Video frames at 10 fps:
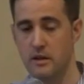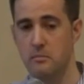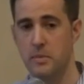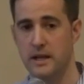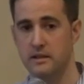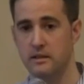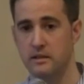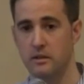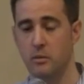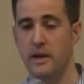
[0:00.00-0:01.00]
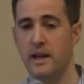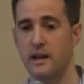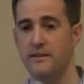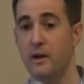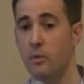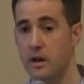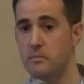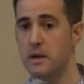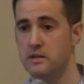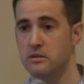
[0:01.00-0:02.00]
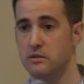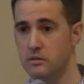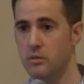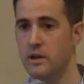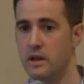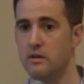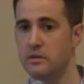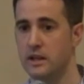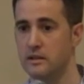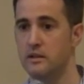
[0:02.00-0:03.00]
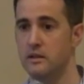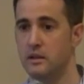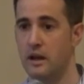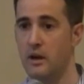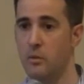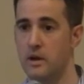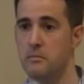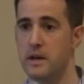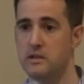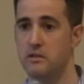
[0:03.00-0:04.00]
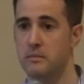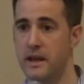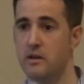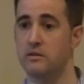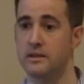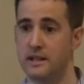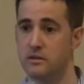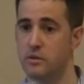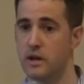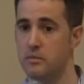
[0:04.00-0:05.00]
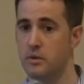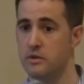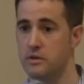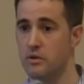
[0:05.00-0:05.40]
But when I have a weak muscle, we know that a weak muscle may contain trigger points.